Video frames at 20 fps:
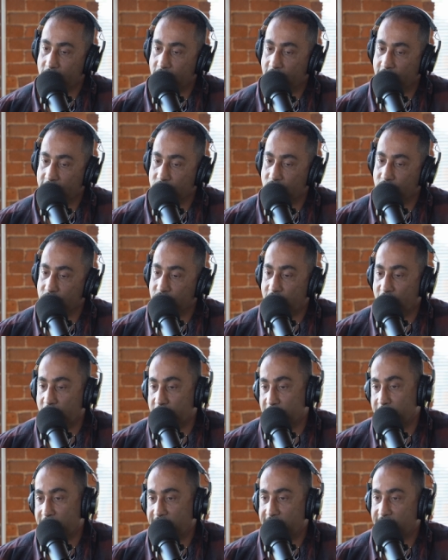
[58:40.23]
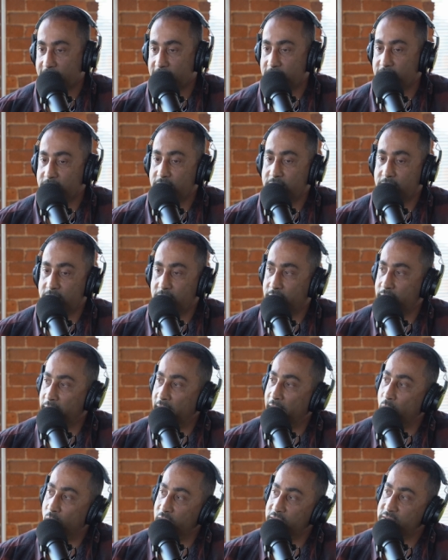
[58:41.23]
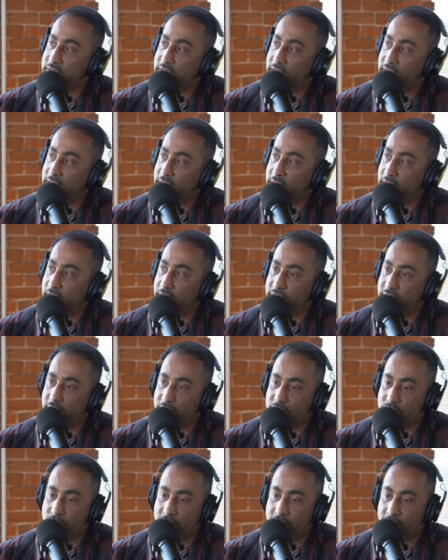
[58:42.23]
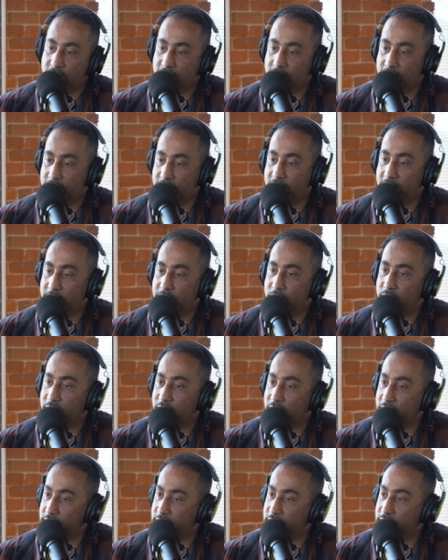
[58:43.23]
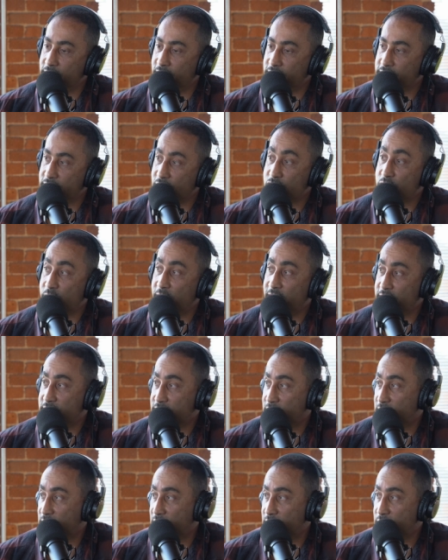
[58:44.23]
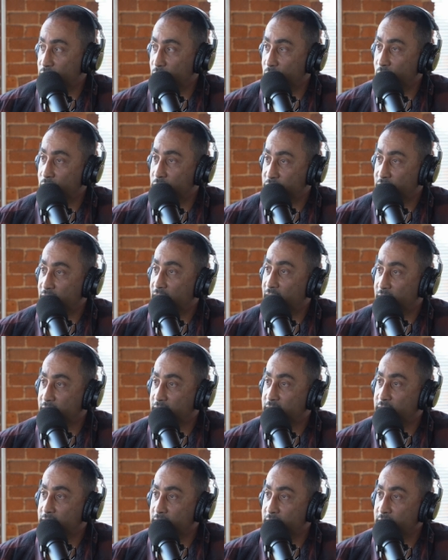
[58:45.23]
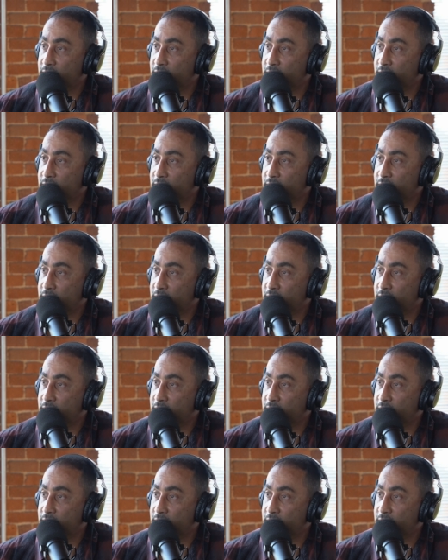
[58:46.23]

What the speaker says: I told her I'll be back by Wednesday of next week. Maybe we could touch base and then we'll talk.